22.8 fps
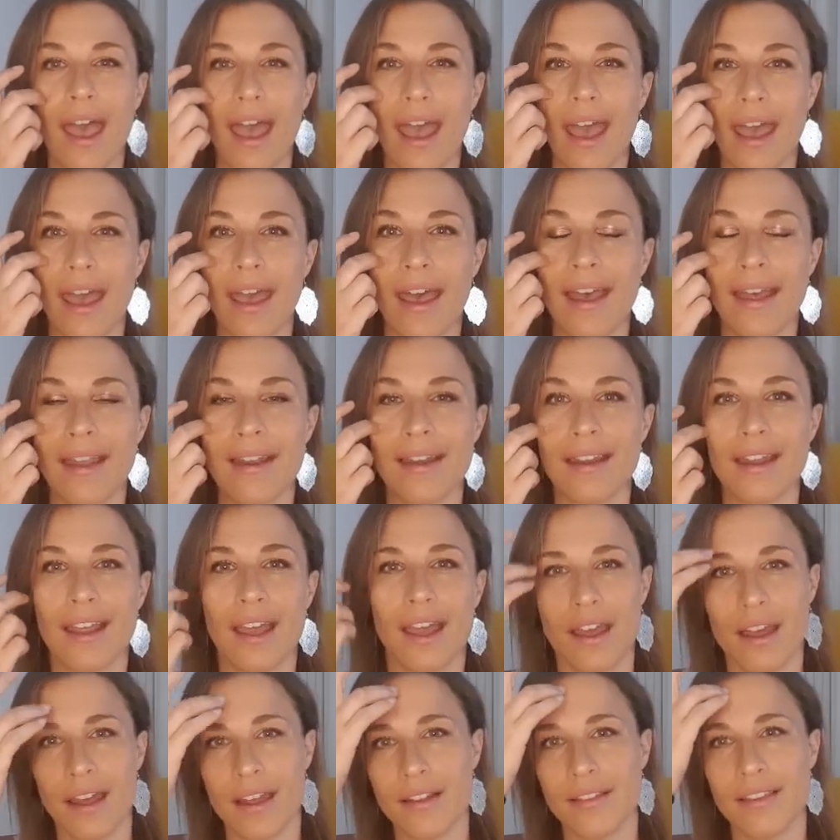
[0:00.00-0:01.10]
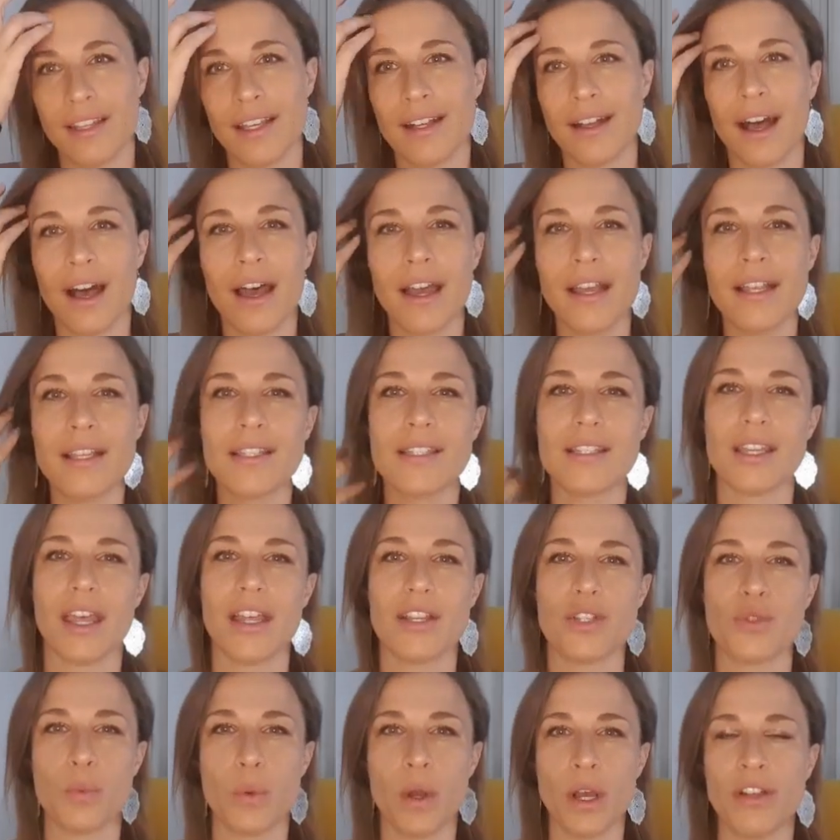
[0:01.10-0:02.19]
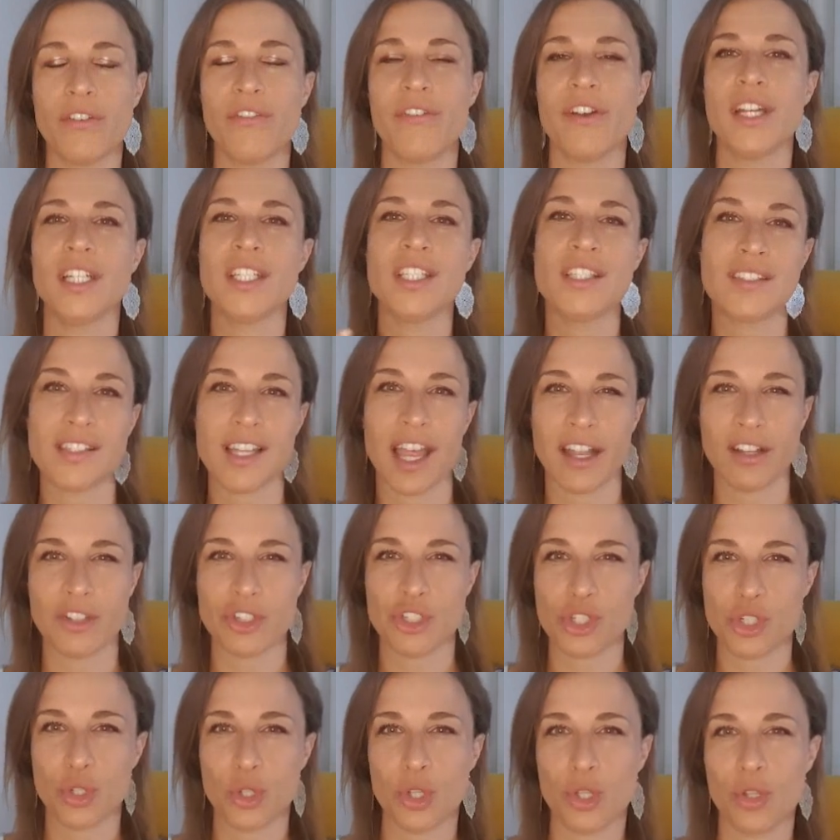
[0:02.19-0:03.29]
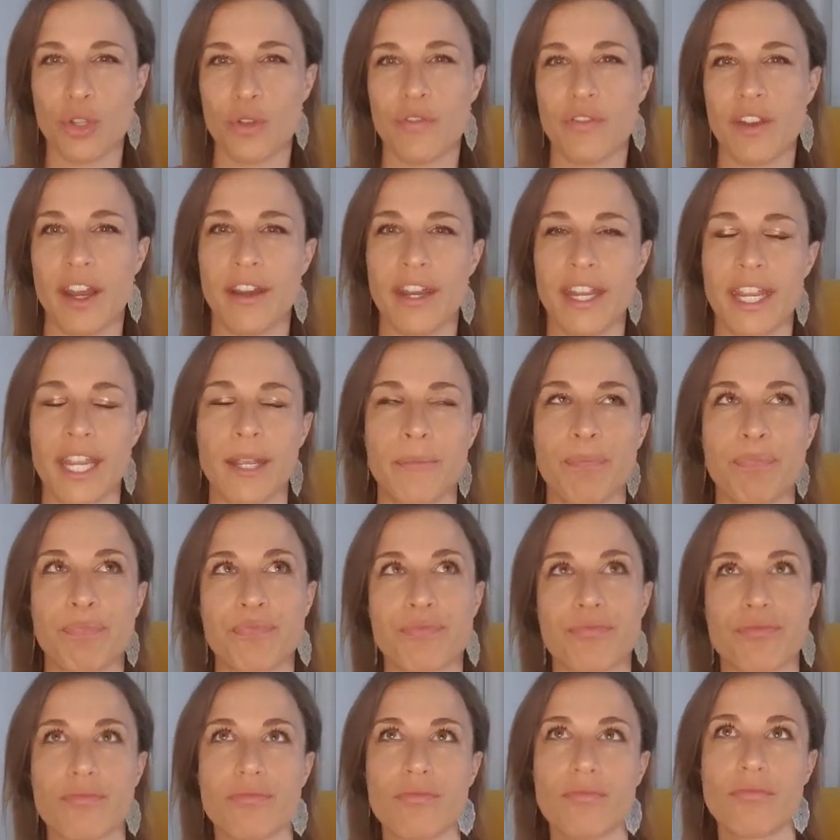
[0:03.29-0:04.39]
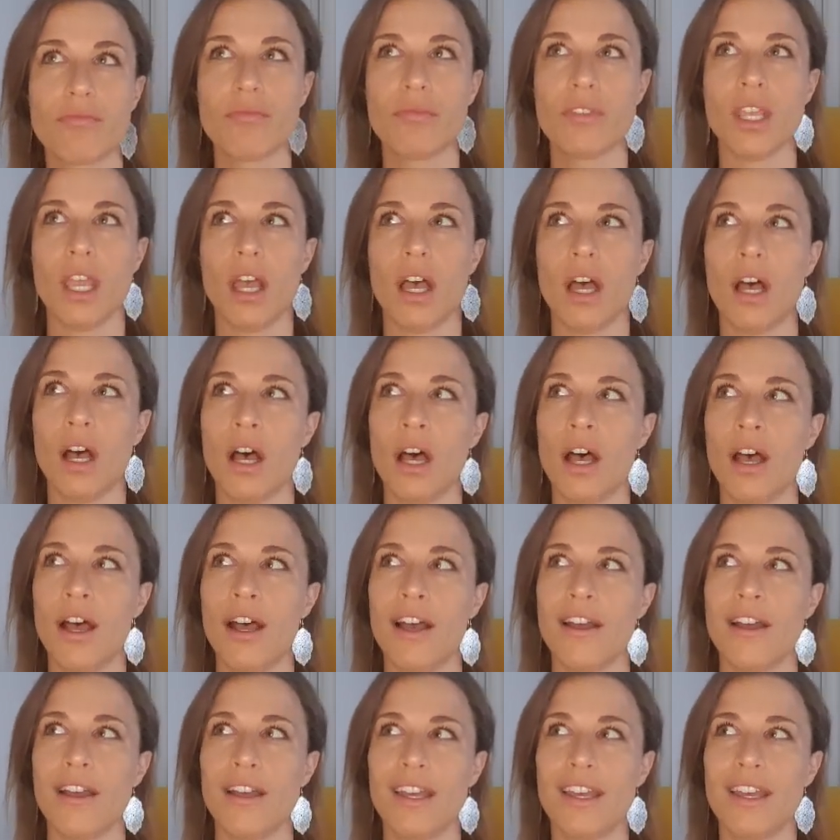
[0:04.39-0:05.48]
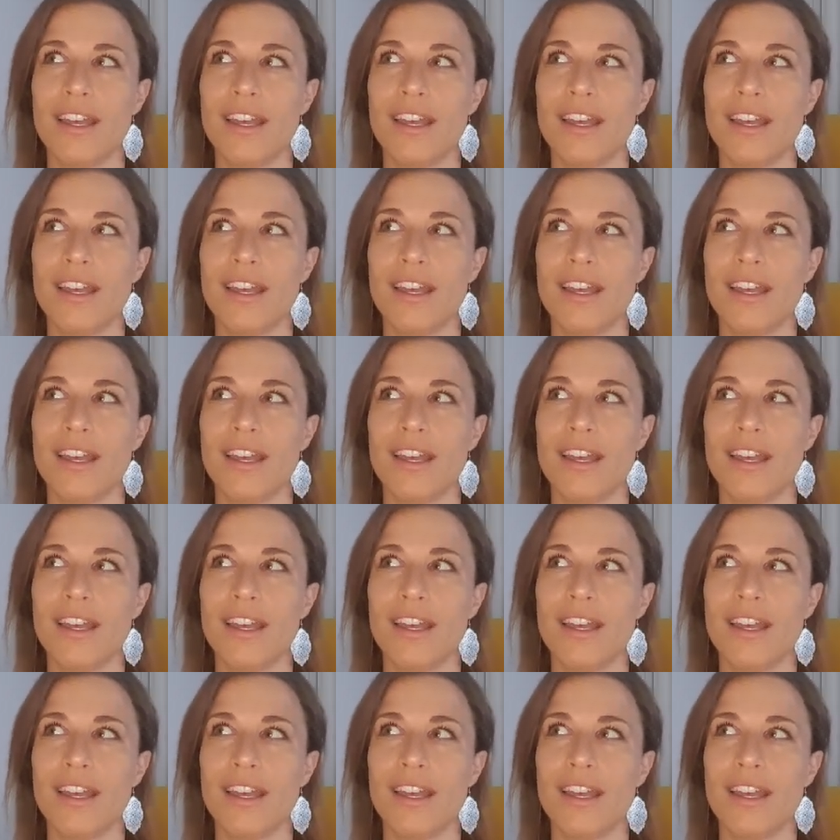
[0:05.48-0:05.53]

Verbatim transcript: and uh, the guys as well are very sensual very uh,